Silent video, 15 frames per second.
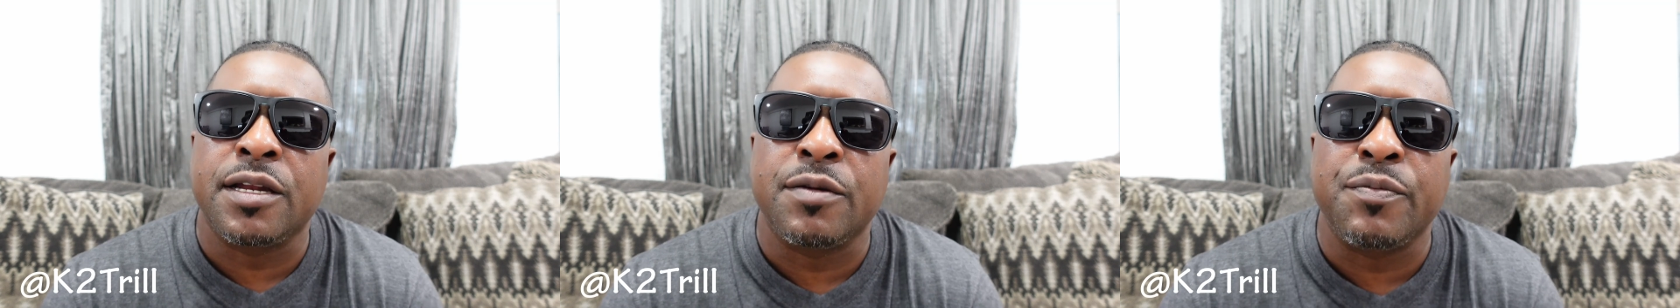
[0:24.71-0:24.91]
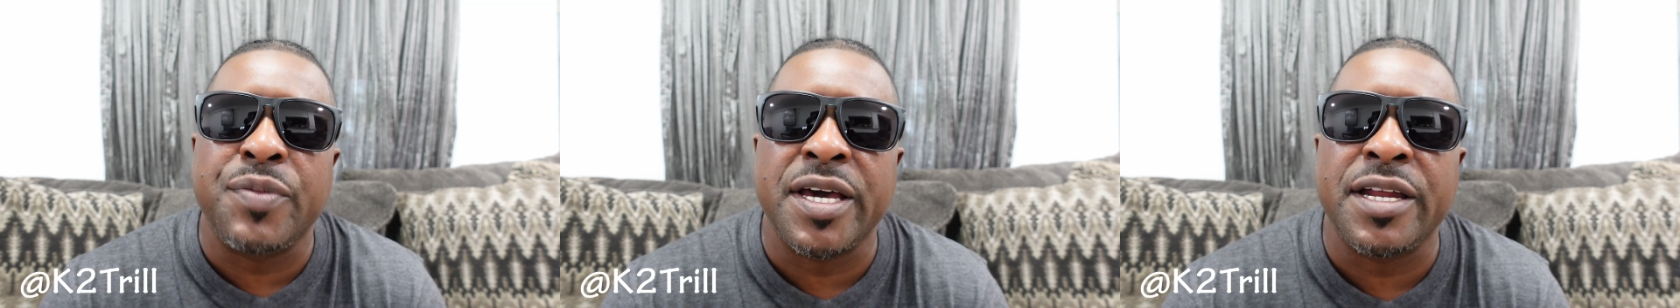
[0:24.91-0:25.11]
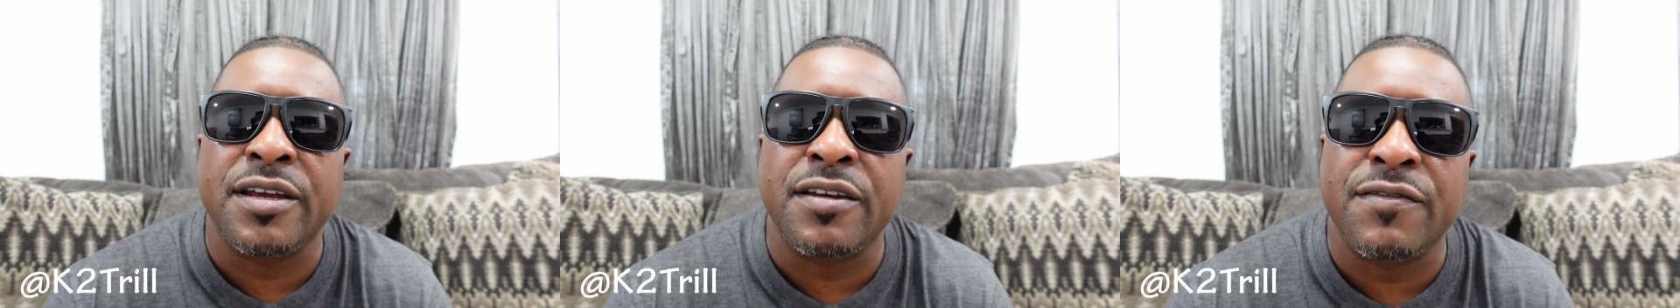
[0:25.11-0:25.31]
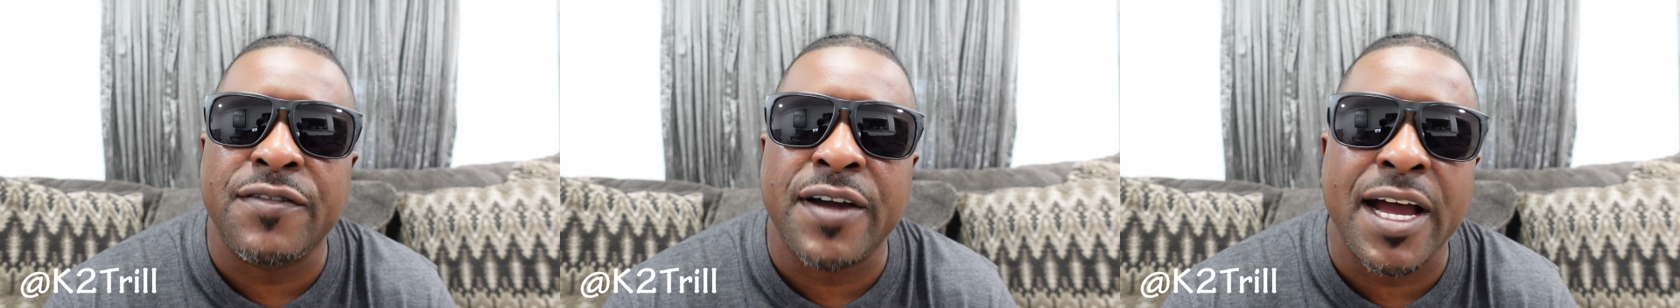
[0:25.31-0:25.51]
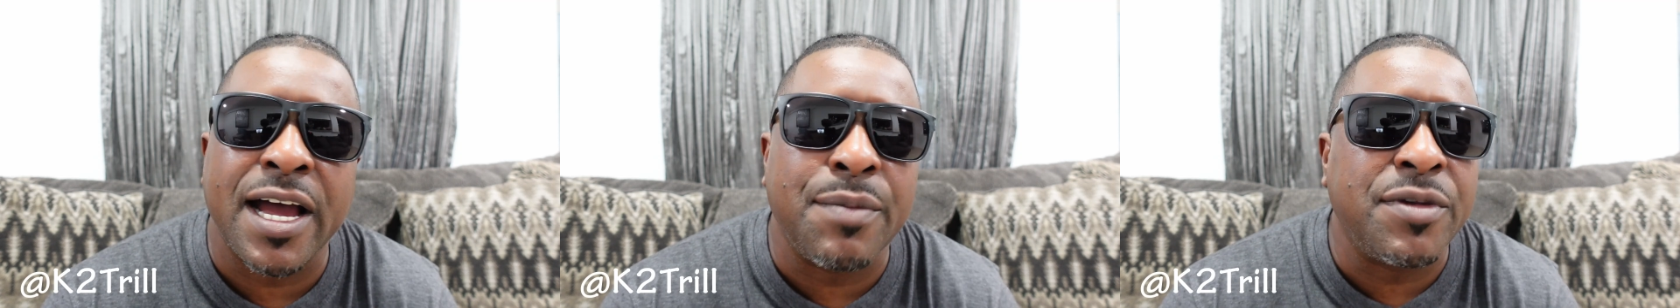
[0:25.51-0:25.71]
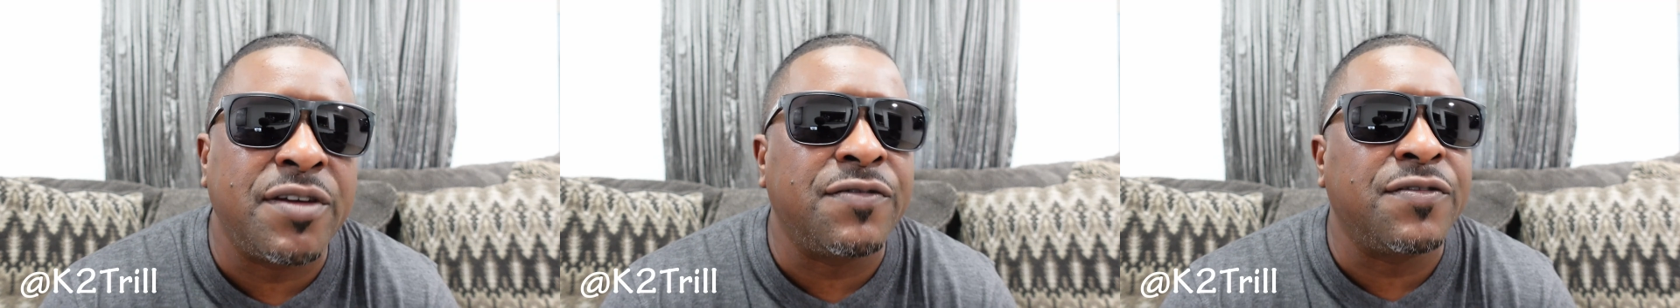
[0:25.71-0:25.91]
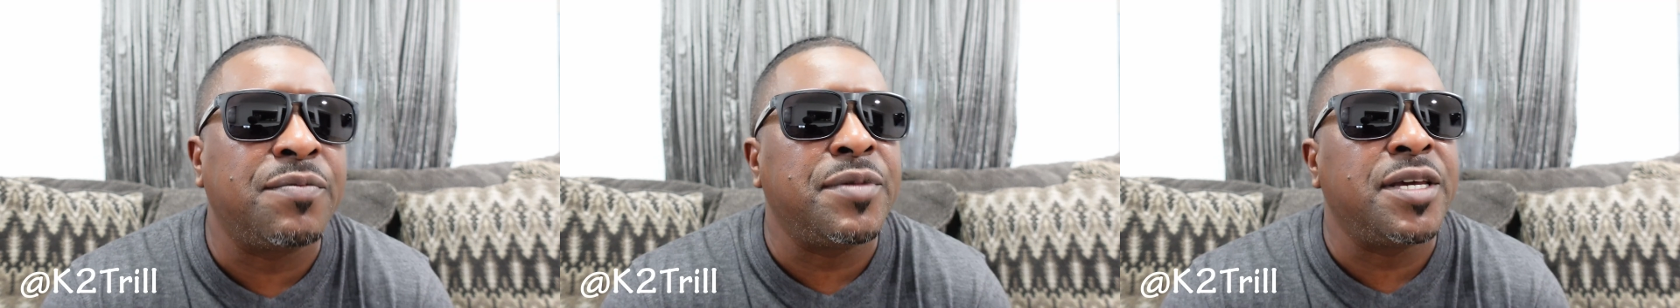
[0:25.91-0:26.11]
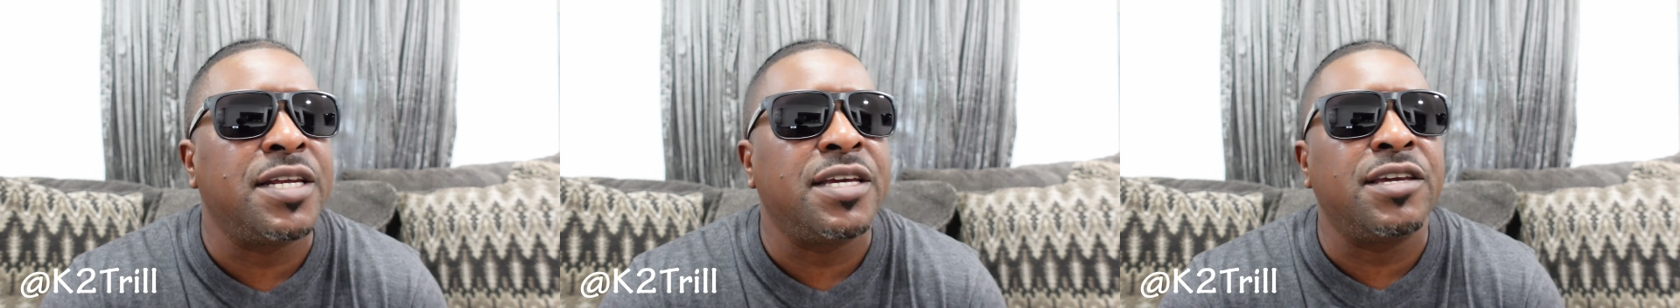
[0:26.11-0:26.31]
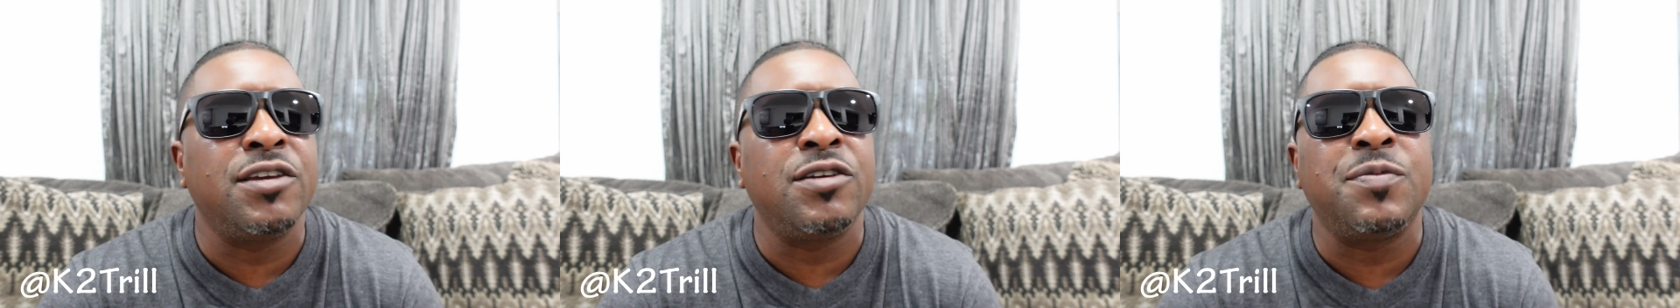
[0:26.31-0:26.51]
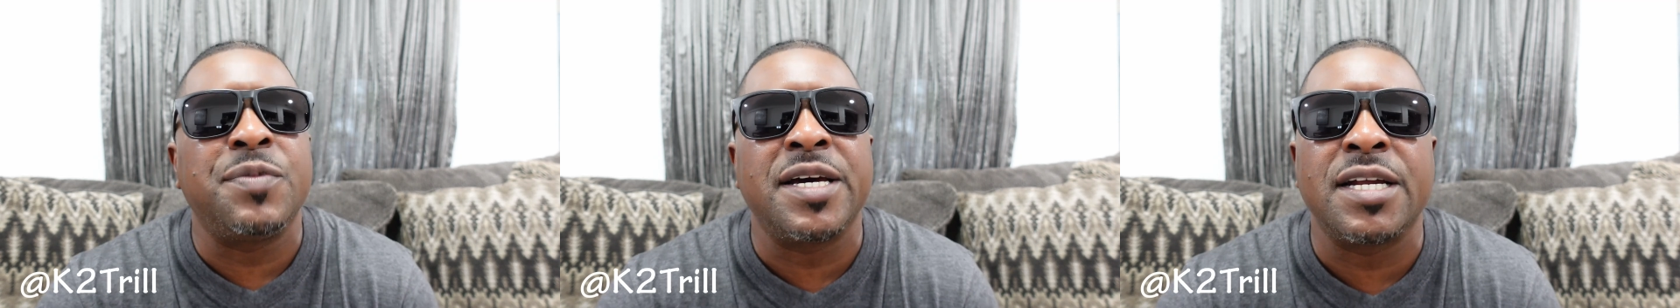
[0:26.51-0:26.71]
A better environment for me to give
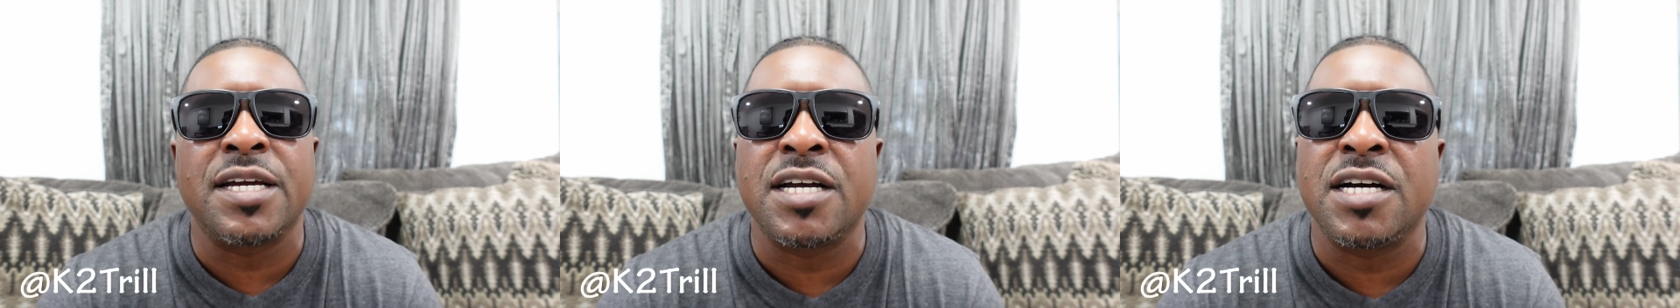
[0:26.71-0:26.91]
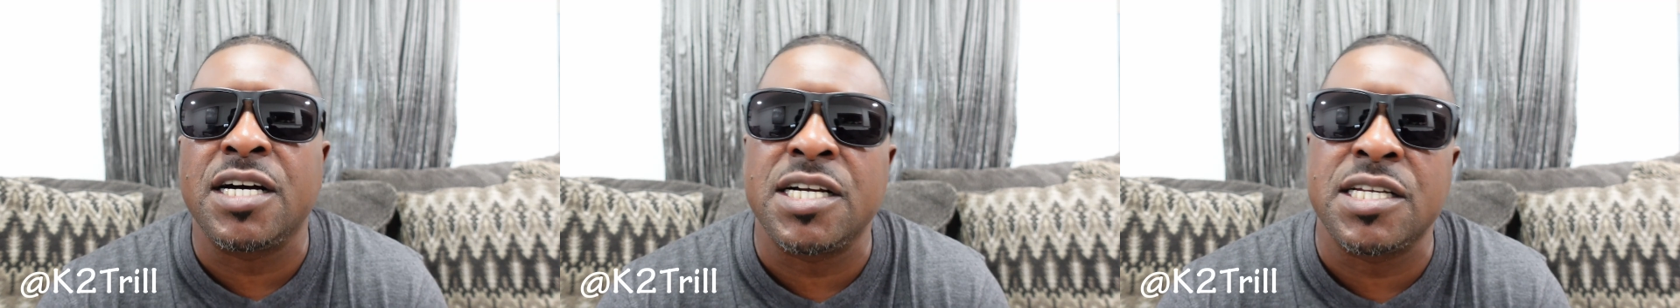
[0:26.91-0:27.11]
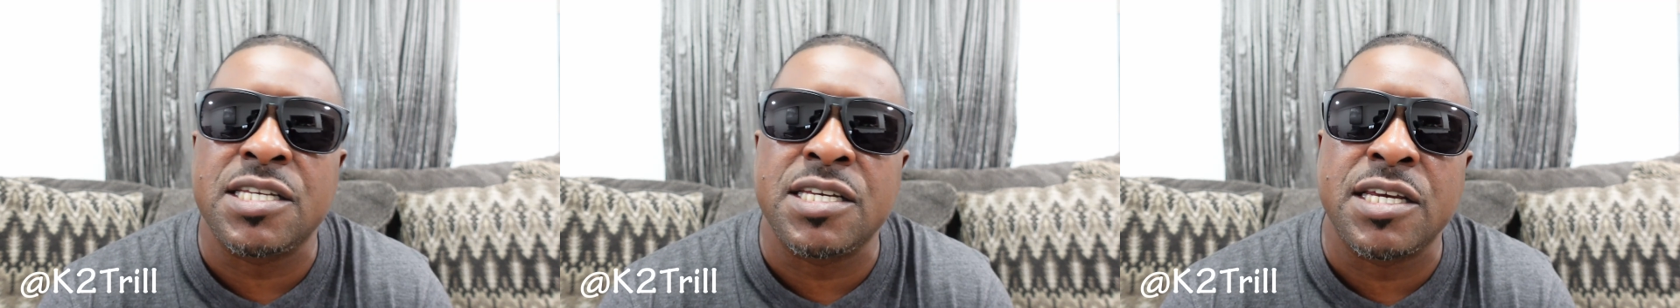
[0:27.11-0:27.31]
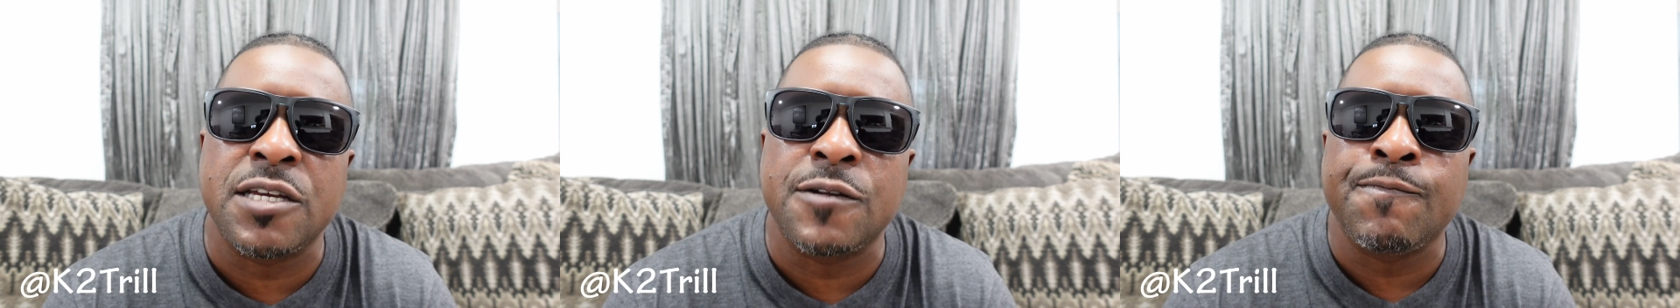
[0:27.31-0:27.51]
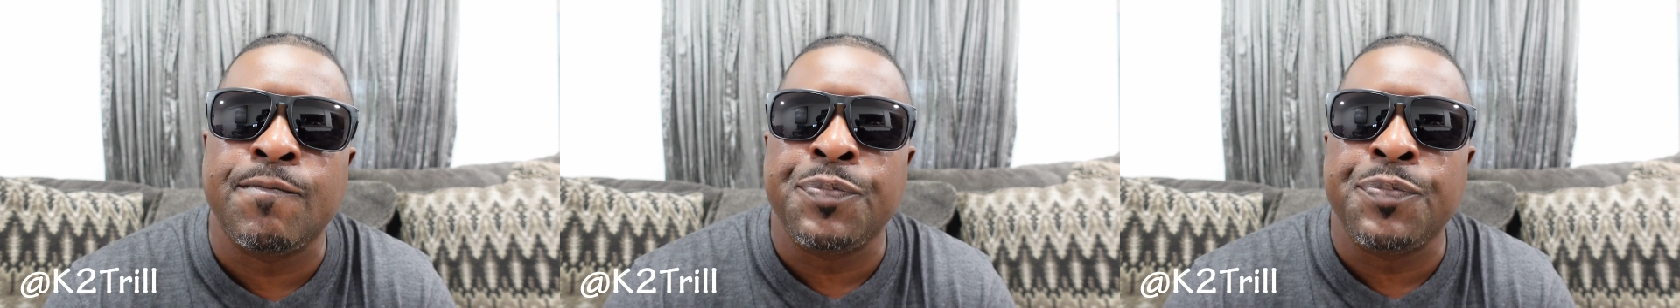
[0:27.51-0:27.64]
you better content.